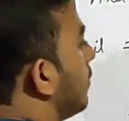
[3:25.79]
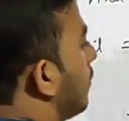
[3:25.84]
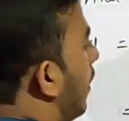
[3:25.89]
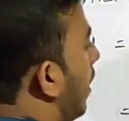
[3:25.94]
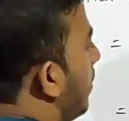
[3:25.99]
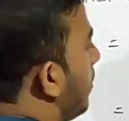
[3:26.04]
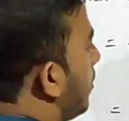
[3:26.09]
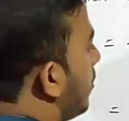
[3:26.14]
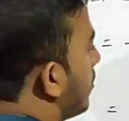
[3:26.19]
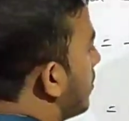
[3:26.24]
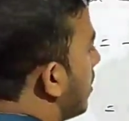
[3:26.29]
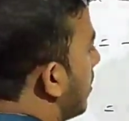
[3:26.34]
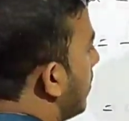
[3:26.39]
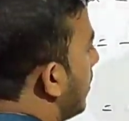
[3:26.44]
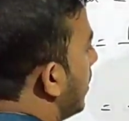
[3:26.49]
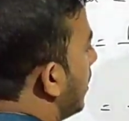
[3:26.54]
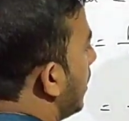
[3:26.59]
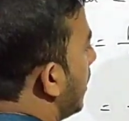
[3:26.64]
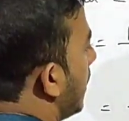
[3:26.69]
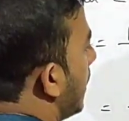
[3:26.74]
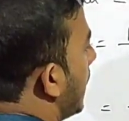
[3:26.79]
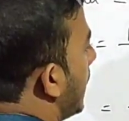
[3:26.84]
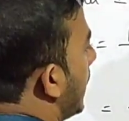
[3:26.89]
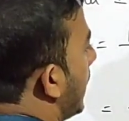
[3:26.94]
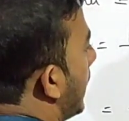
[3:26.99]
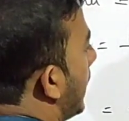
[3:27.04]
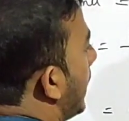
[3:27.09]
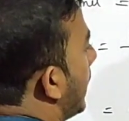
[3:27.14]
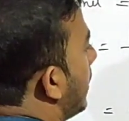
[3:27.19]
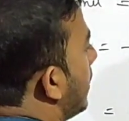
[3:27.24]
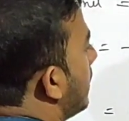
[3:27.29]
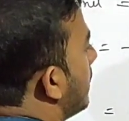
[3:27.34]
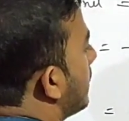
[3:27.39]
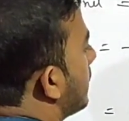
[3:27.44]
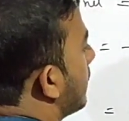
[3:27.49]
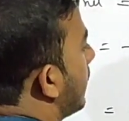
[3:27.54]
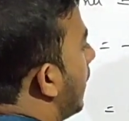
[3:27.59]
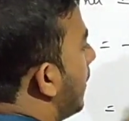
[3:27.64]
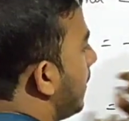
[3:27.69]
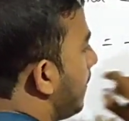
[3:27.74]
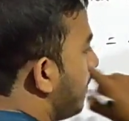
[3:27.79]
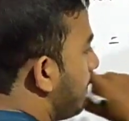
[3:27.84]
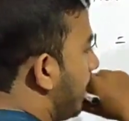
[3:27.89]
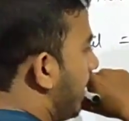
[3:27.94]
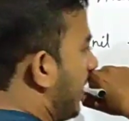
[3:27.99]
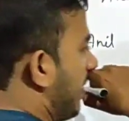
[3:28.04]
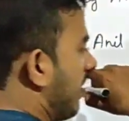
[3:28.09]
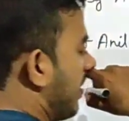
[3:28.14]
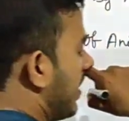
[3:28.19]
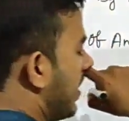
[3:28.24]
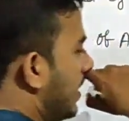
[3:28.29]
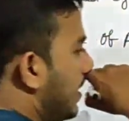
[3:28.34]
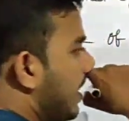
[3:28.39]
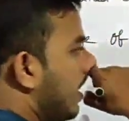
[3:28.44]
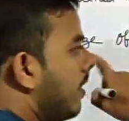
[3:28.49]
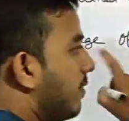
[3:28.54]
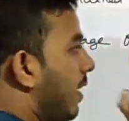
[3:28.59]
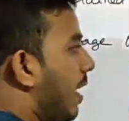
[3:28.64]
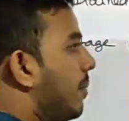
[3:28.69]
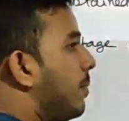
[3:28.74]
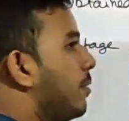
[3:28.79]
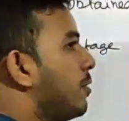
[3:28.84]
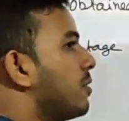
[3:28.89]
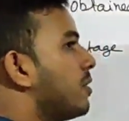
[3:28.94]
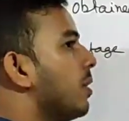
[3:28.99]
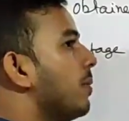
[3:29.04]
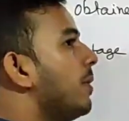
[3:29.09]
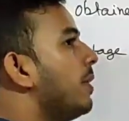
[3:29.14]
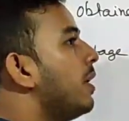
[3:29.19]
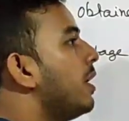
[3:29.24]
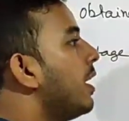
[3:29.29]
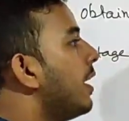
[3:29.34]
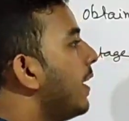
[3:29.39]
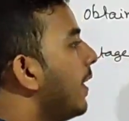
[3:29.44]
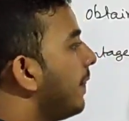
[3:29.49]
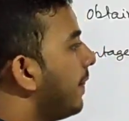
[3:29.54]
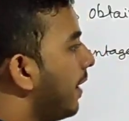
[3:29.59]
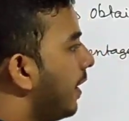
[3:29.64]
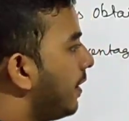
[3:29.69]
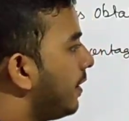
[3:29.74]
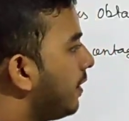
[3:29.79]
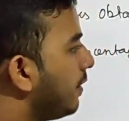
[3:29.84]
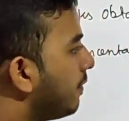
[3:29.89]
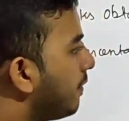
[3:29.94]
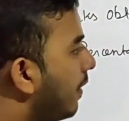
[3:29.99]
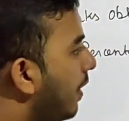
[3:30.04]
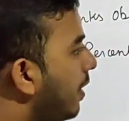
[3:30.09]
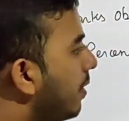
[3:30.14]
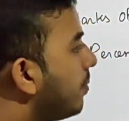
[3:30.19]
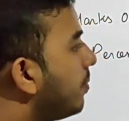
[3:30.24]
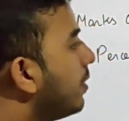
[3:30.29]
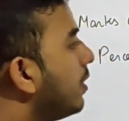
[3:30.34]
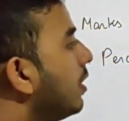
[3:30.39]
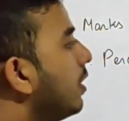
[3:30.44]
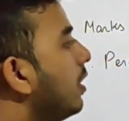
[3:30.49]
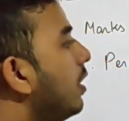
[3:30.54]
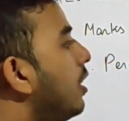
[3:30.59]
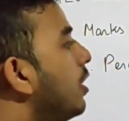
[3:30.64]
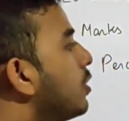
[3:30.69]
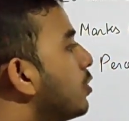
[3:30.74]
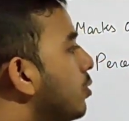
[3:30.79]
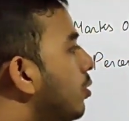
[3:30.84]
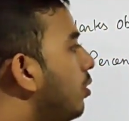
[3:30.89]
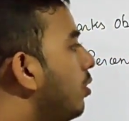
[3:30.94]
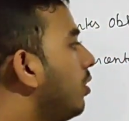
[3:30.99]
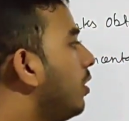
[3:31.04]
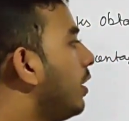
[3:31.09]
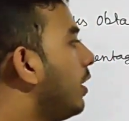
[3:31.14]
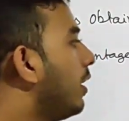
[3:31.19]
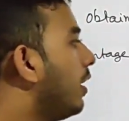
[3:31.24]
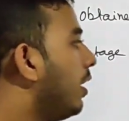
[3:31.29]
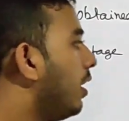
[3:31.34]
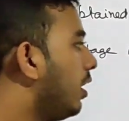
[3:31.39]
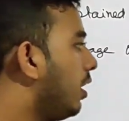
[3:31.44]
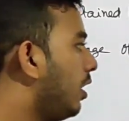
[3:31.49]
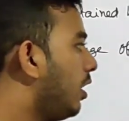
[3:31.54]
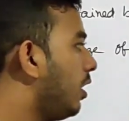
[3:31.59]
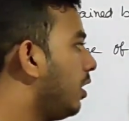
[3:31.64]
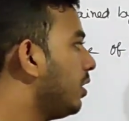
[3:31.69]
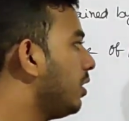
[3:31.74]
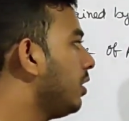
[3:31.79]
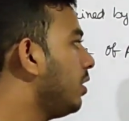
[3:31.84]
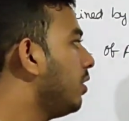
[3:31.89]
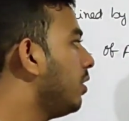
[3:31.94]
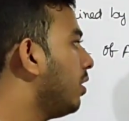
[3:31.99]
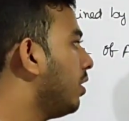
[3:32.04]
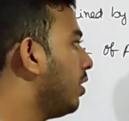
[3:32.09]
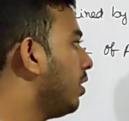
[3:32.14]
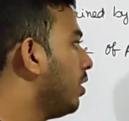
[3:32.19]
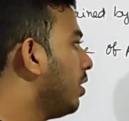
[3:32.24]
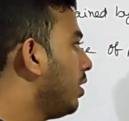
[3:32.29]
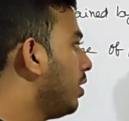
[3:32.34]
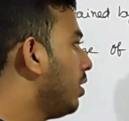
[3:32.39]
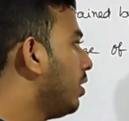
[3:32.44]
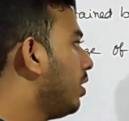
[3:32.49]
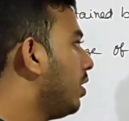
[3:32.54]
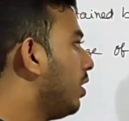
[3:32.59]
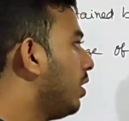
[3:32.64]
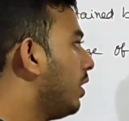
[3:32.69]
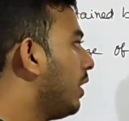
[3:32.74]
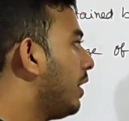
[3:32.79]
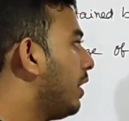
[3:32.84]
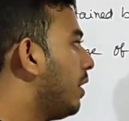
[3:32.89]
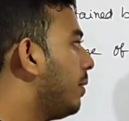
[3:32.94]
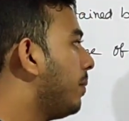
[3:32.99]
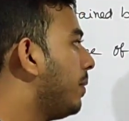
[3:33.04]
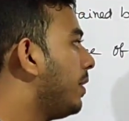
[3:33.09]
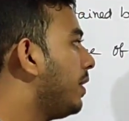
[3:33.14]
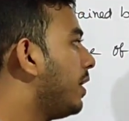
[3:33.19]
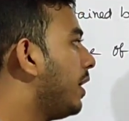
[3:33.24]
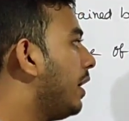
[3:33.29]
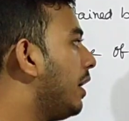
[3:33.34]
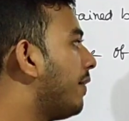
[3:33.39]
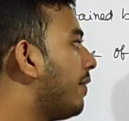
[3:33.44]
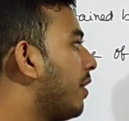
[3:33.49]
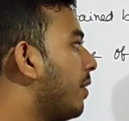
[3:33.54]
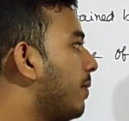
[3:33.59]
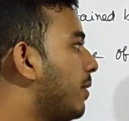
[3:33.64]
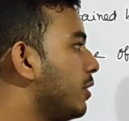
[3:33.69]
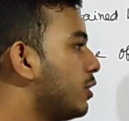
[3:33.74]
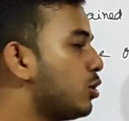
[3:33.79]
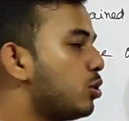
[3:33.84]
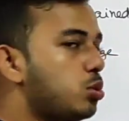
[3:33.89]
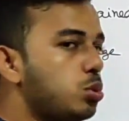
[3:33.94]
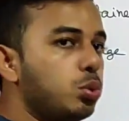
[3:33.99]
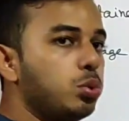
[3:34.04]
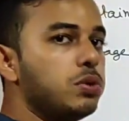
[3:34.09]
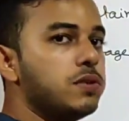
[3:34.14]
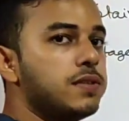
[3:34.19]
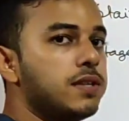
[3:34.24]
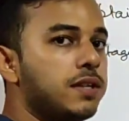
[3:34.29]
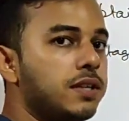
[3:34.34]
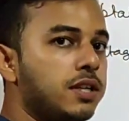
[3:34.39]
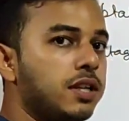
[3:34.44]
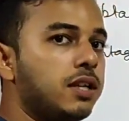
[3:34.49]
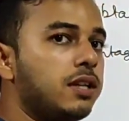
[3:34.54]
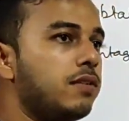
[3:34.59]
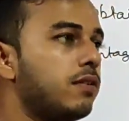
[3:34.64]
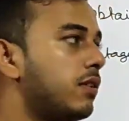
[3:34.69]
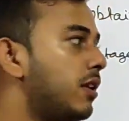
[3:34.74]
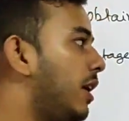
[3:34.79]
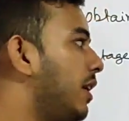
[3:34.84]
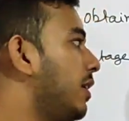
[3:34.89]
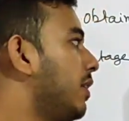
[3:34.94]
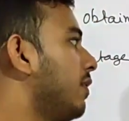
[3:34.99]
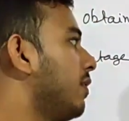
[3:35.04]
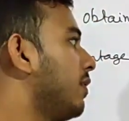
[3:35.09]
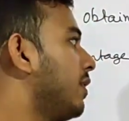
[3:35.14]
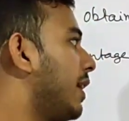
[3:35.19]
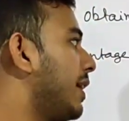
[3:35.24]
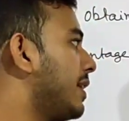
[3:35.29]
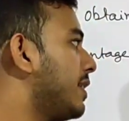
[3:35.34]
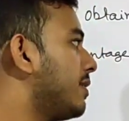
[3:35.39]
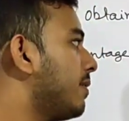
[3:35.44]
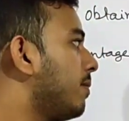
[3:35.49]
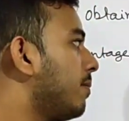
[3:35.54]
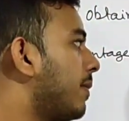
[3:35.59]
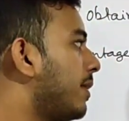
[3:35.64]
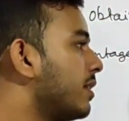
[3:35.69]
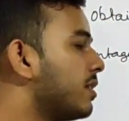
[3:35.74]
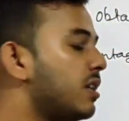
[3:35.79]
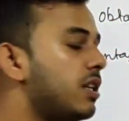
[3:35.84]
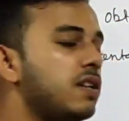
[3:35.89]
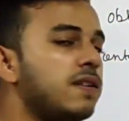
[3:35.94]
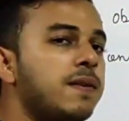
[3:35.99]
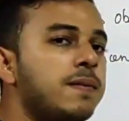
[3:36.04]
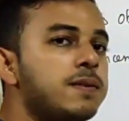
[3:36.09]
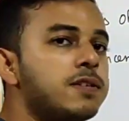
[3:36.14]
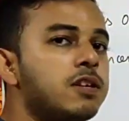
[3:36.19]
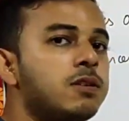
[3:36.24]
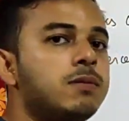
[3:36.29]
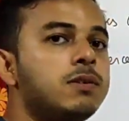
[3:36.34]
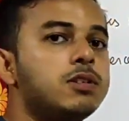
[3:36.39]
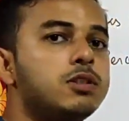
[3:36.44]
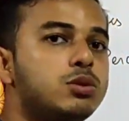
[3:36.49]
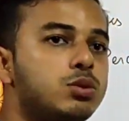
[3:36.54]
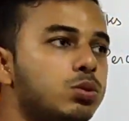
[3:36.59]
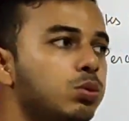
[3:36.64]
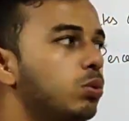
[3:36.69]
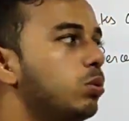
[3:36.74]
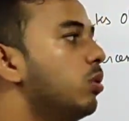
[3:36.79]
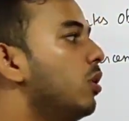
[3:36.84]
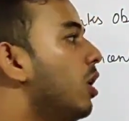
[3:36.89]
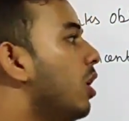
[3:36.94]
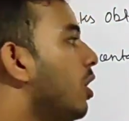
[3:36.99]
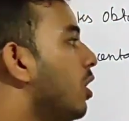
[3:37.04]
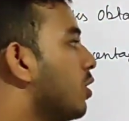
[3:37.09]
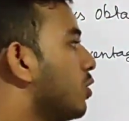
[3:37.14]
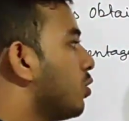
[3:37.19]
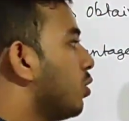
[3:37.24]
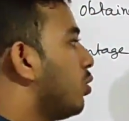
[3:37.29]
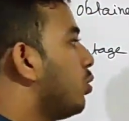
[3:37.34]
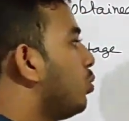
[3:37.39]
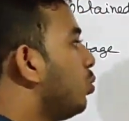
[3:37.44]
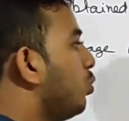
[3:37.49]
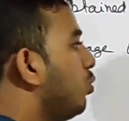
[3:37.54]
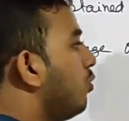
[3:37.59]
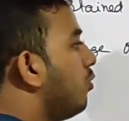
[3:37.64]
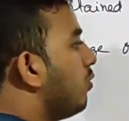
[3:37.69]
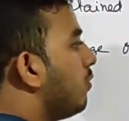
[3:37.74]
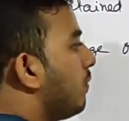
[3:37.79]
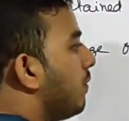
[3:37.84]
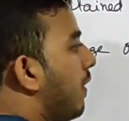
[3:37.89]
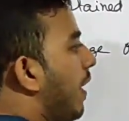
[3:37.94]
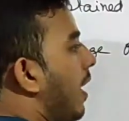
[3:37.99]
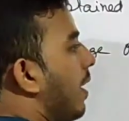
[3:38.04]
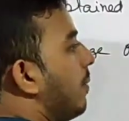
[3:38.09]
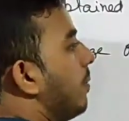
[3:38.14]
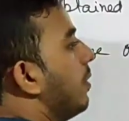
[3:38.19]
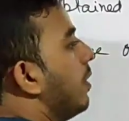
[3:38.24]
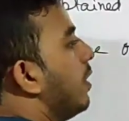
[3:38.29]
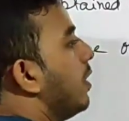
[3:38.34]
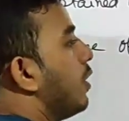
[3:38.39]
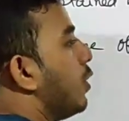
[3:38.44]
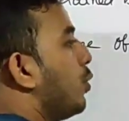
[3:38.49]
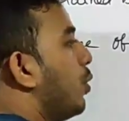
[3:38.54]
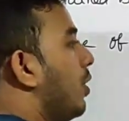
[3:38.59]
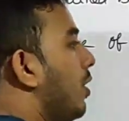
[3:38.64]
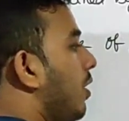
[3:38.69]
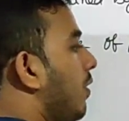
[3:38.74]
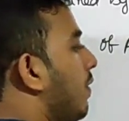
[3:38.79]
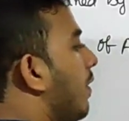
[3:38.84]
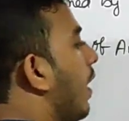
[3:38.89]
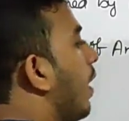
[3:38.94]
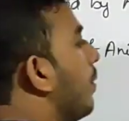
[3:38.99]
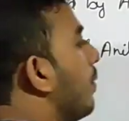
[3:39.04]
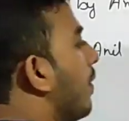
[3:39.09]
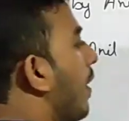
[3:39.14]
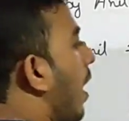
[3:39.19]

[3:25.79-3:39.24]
5 into 7 is 35, isn't it? 5 into 7, 35. So here remainder left how much? 2, isn't it? 37 minus 35 is how much? 2. So 2, 5, 25.